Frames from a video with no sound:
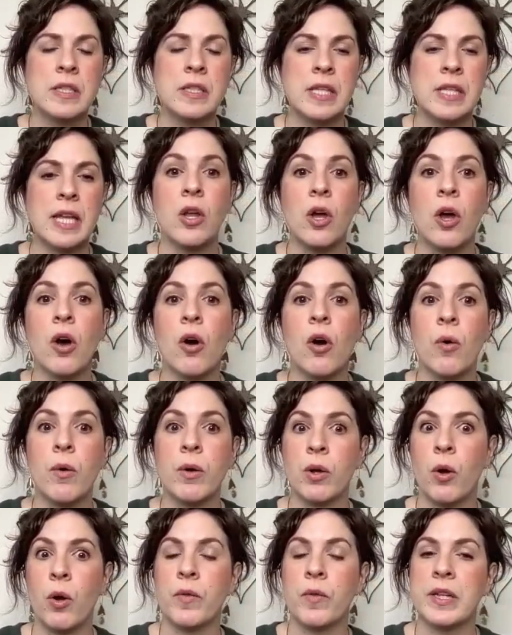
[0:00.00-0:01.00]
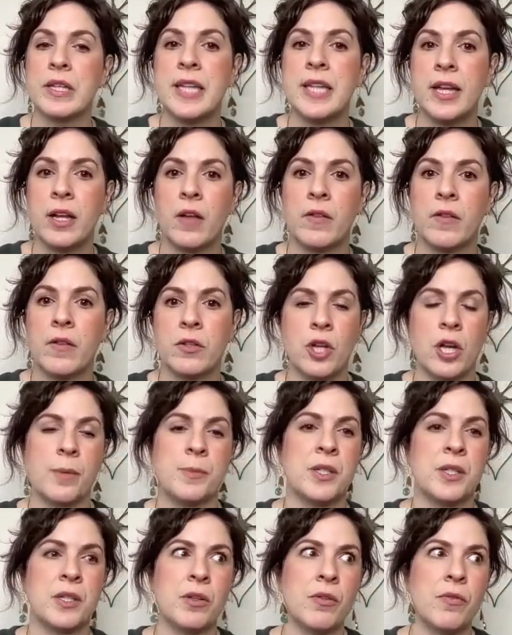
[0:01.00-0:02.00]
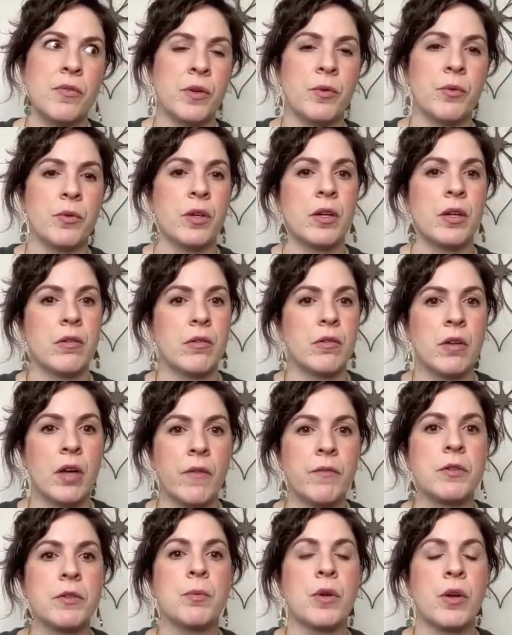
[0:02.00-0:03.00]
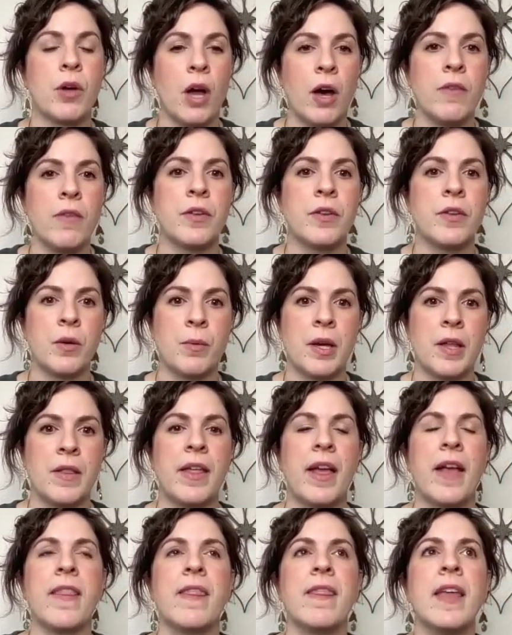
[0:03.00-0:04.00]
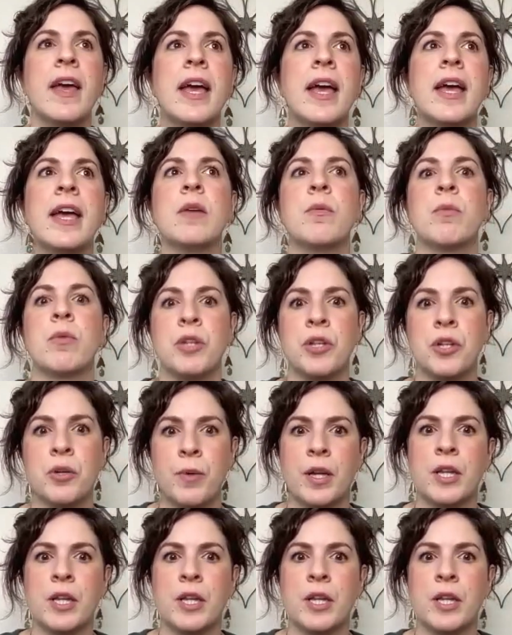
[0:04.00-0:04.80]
say no and only take on the jobs that you feel really comfortable and confident with and then when you're mm-hmm.